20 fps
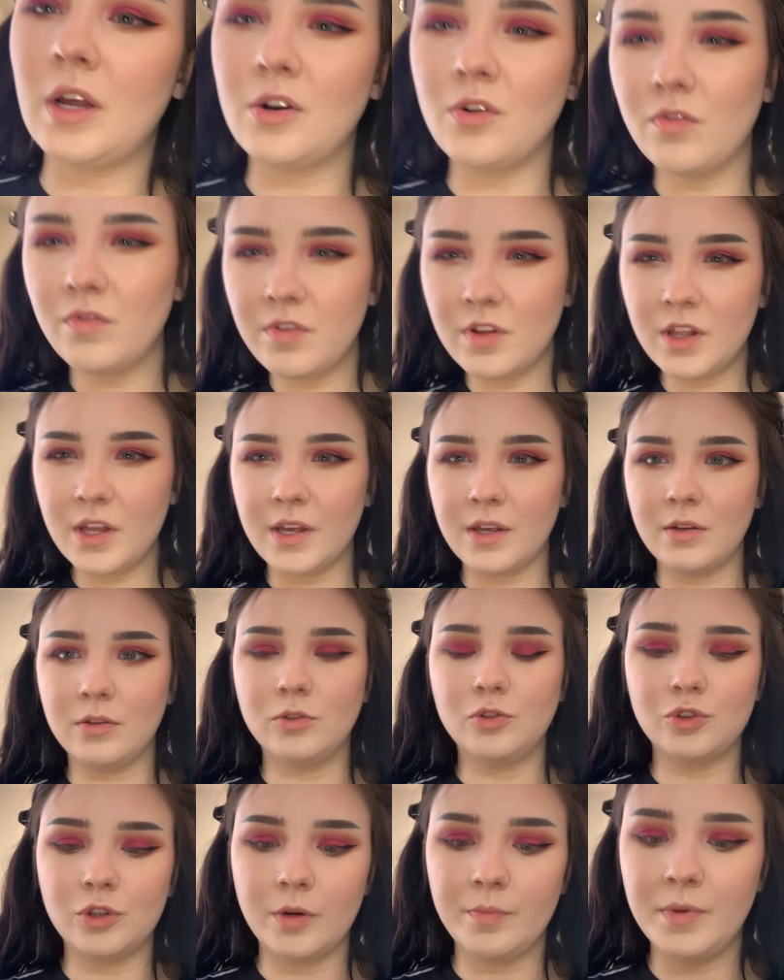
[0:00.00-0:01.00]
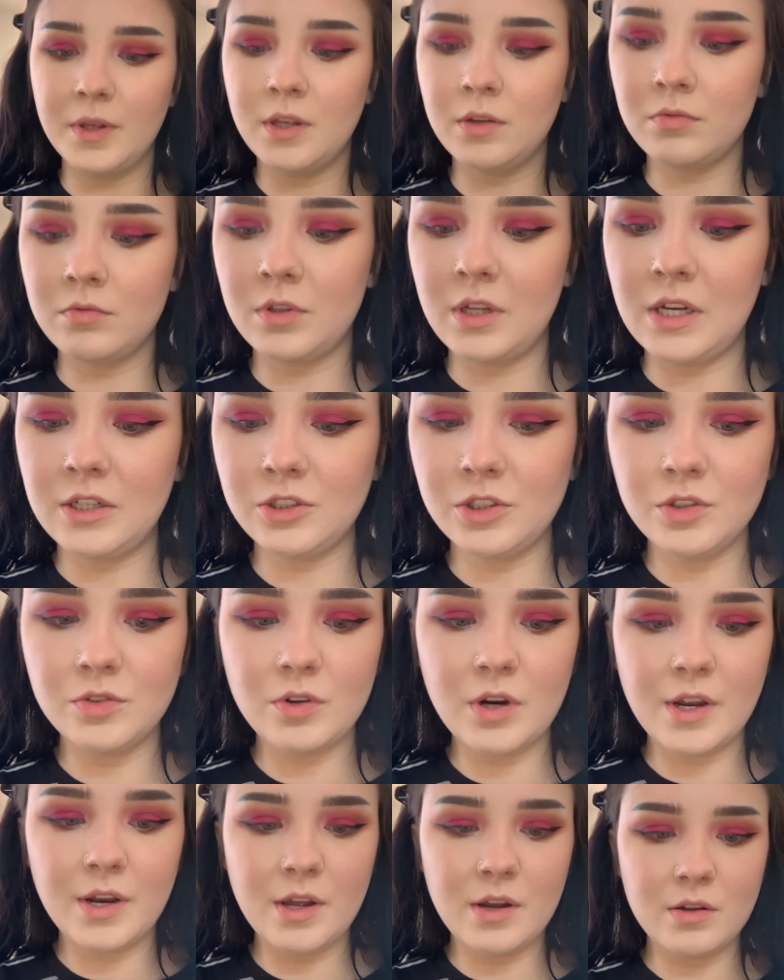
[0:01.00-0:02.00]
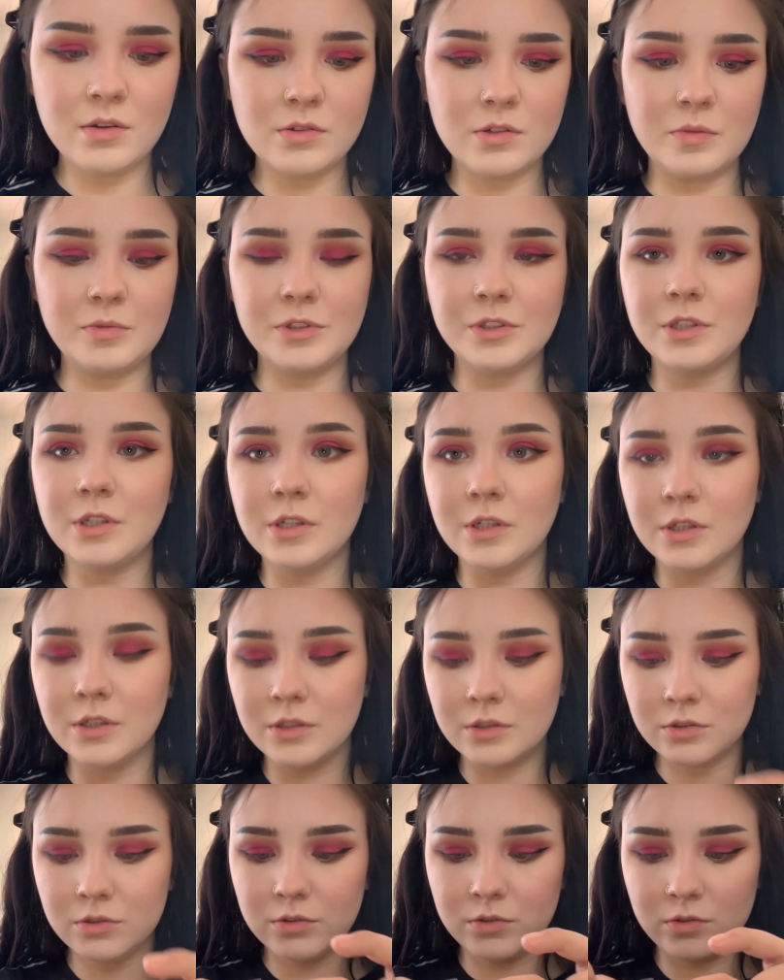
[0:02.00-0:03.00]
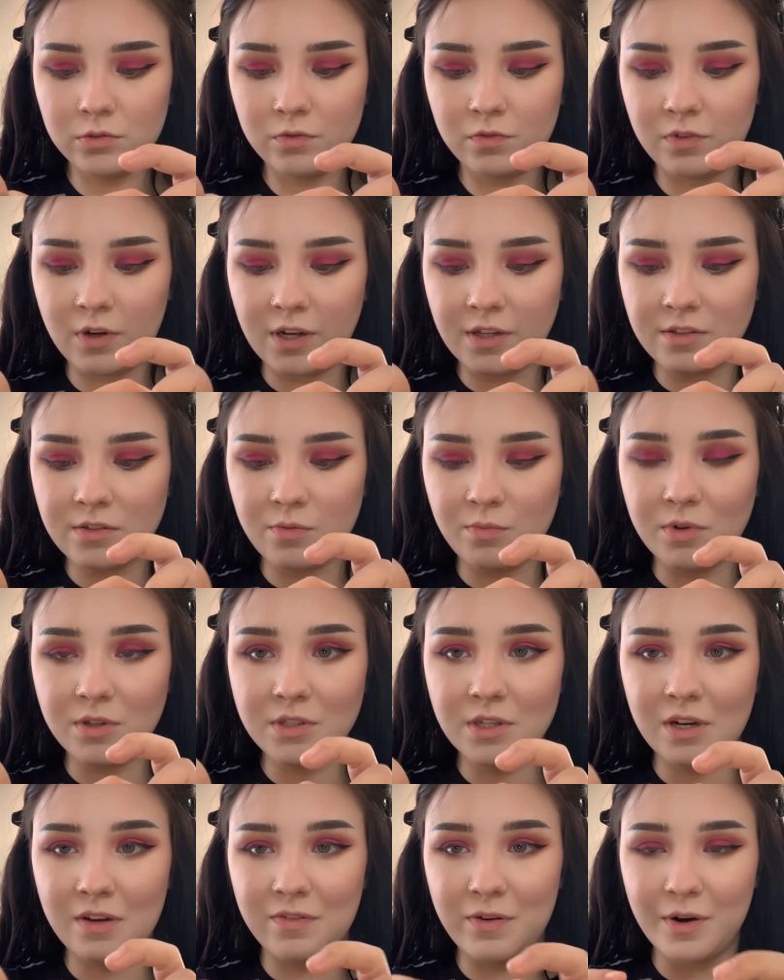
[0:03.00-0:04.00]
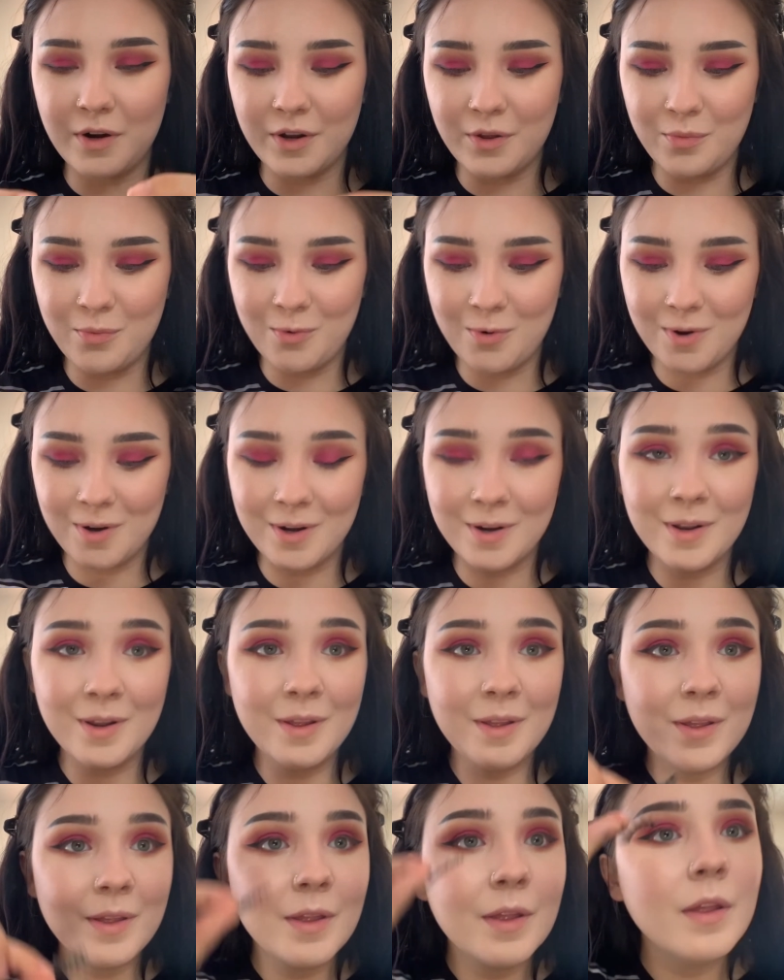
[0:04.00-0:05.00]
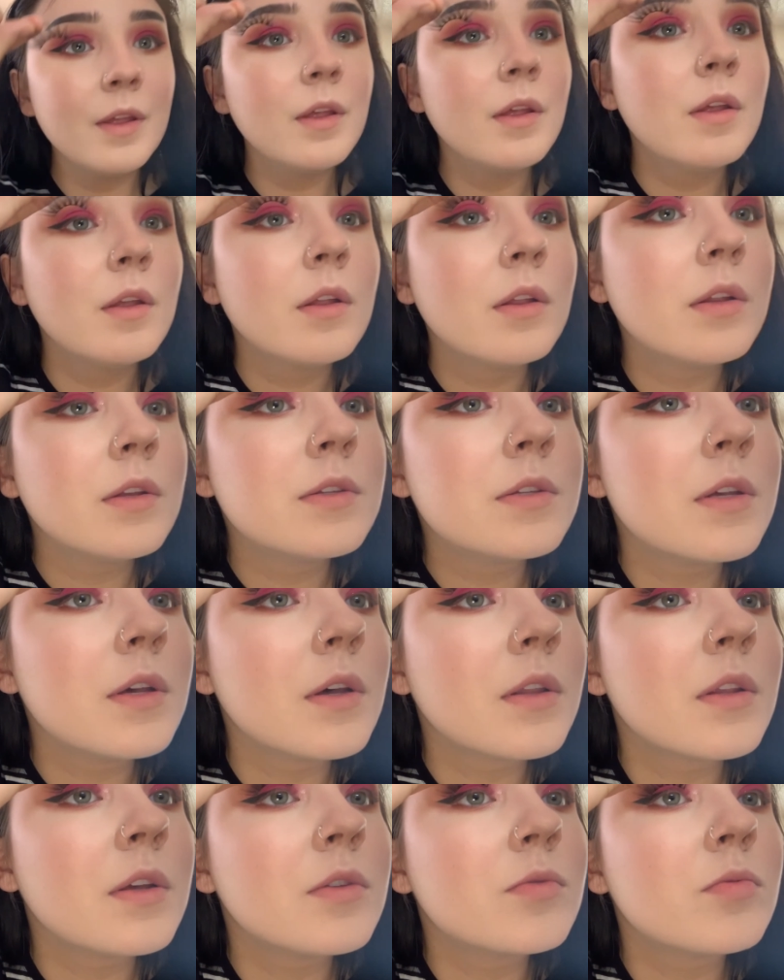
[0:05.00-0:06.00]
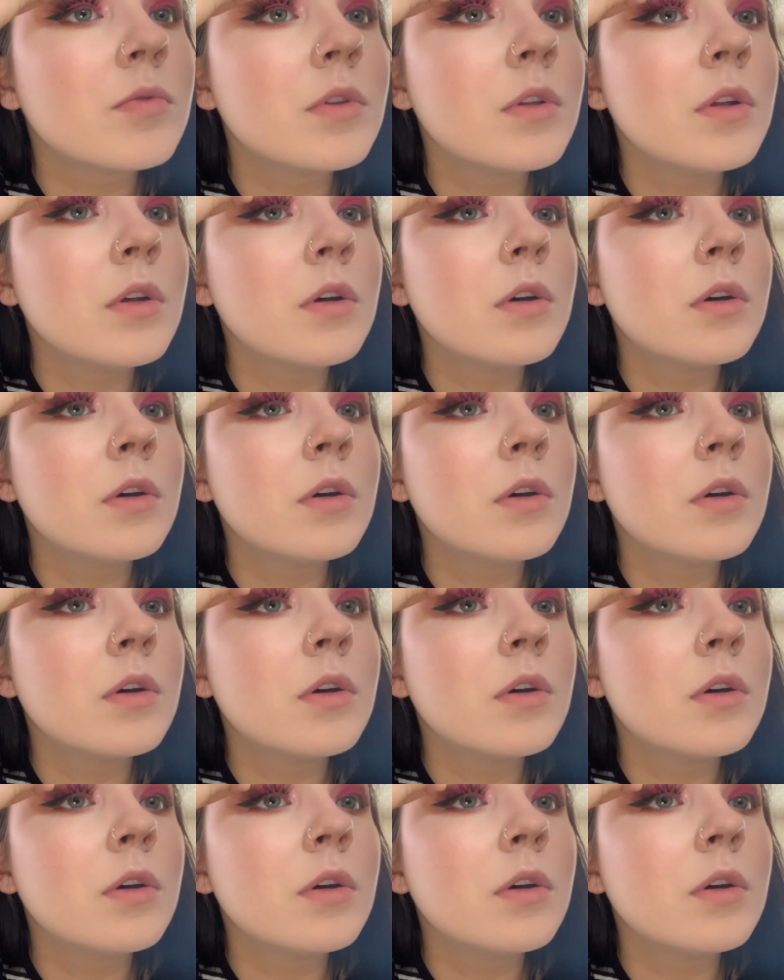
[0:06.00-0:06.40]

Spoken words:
don't feel like trimming lashes right now, so I'm just gonna find some ones I've already worn. Let's see how these would look.